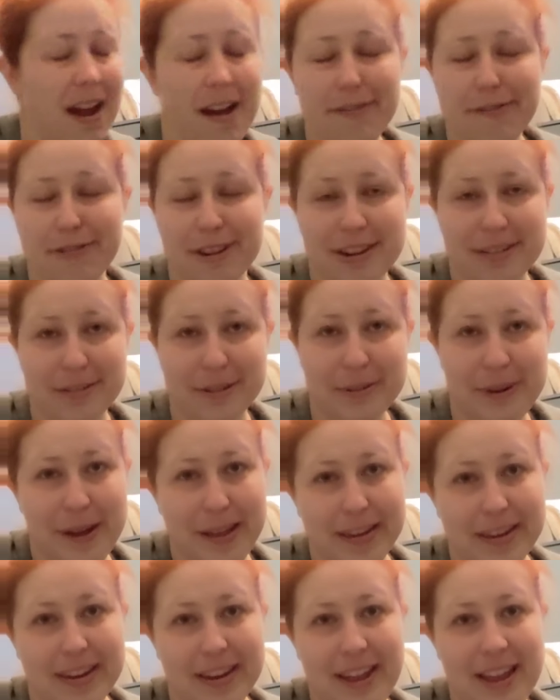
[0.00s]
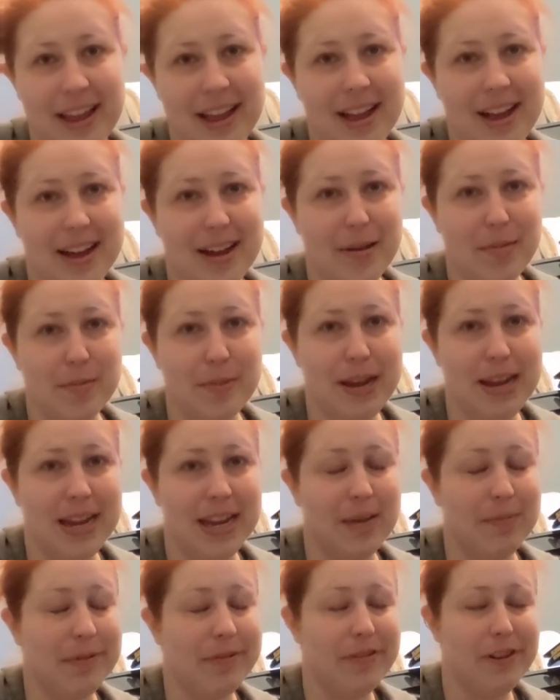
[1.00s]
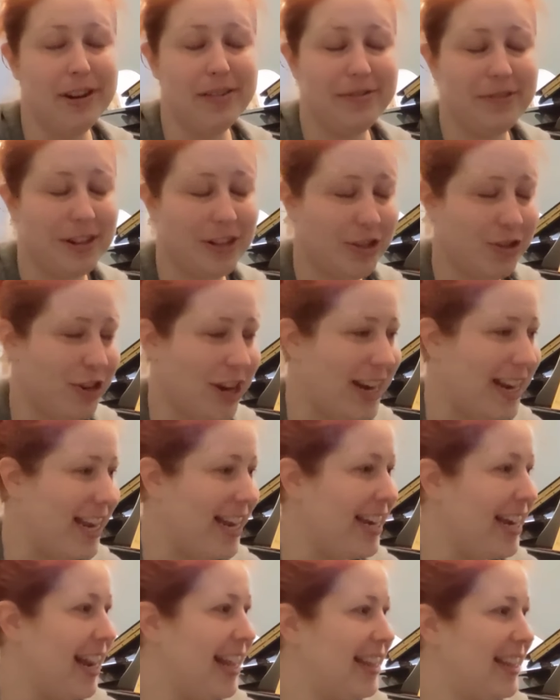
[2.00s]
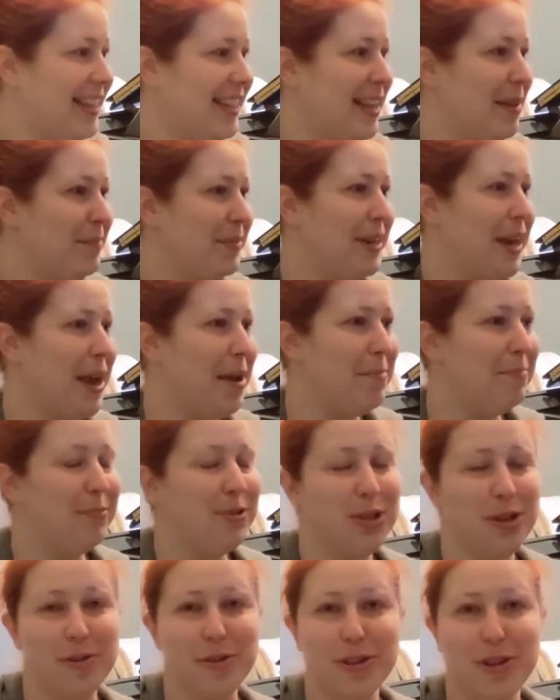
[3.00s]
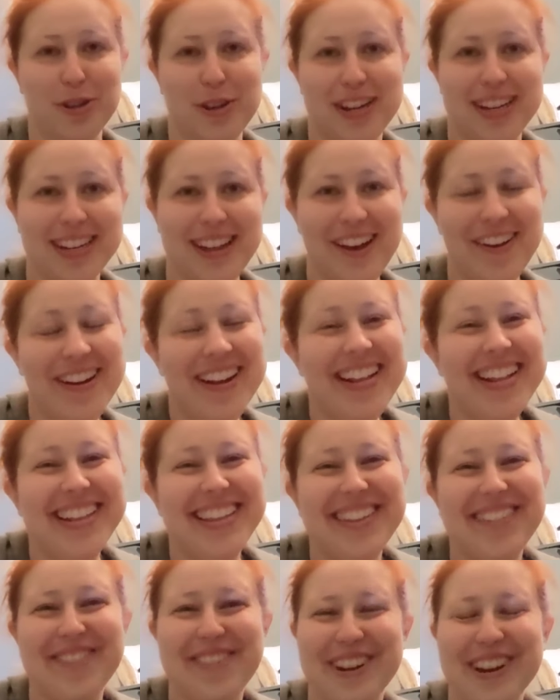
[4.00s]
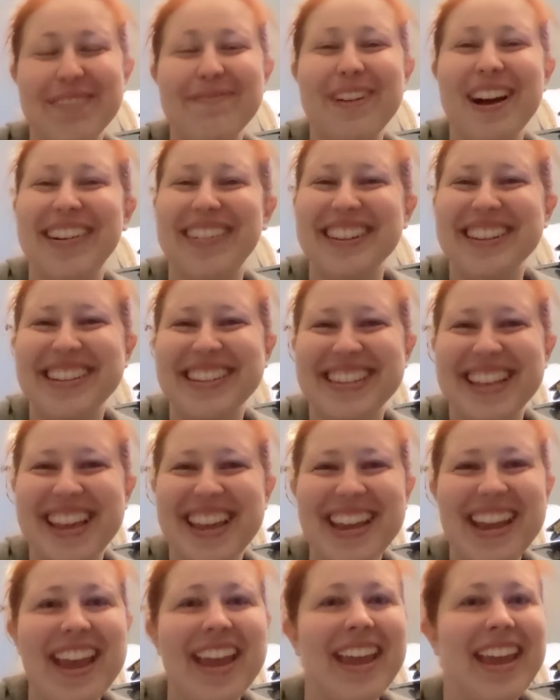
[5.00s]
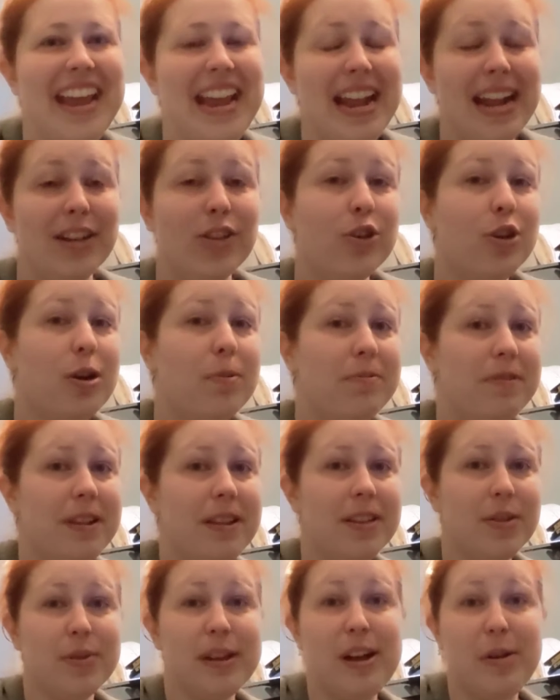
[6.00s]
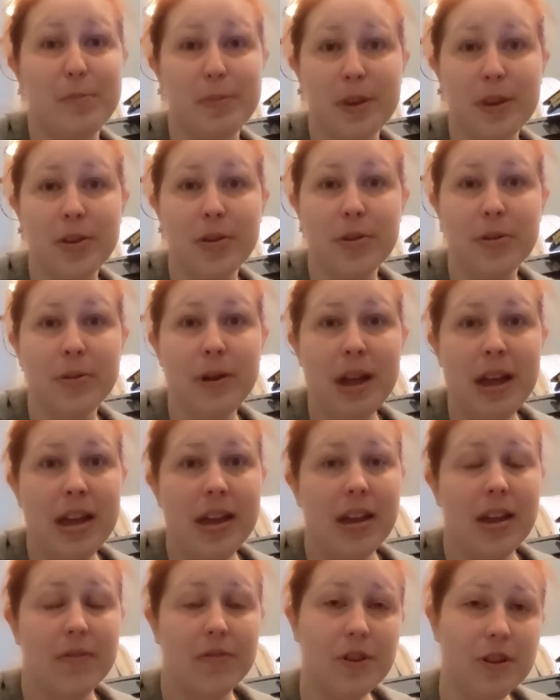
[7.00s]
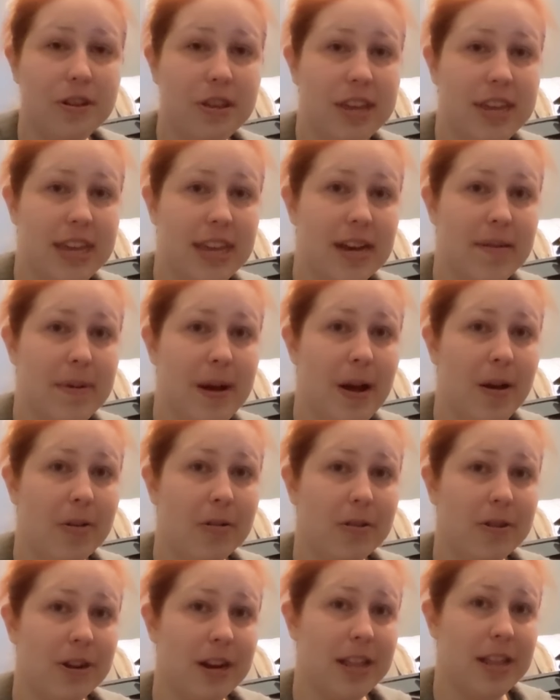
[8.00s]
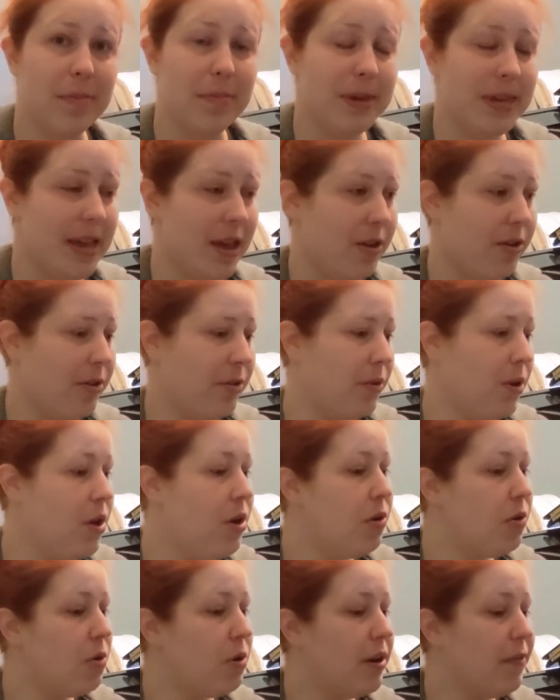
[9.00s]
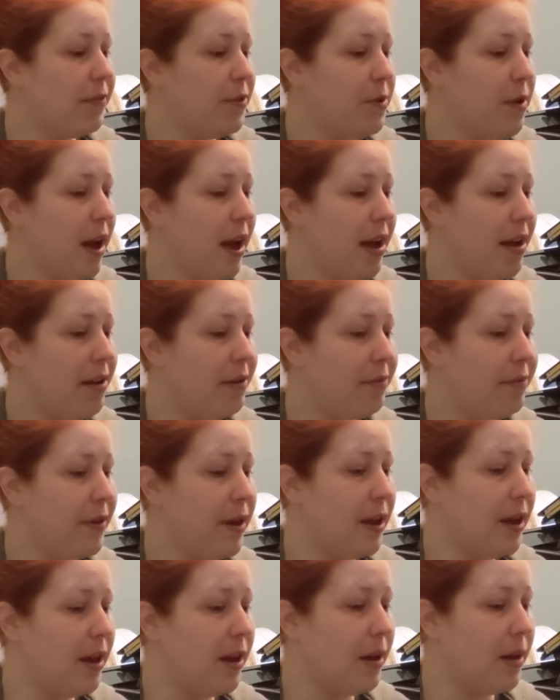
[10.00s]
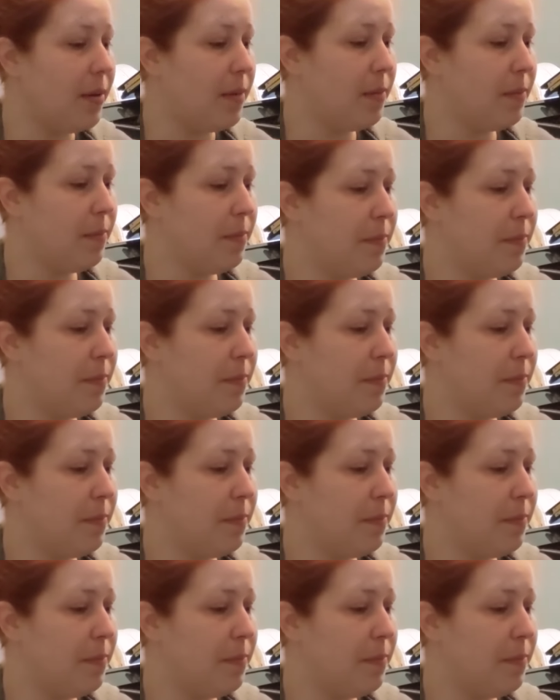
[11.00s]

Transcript: not for everyone. It can be very frustrating at the same time. So as you can tell, it's a very balanced thing. And so hopefully this will help you if you're thinking about learning the piano, or if you have a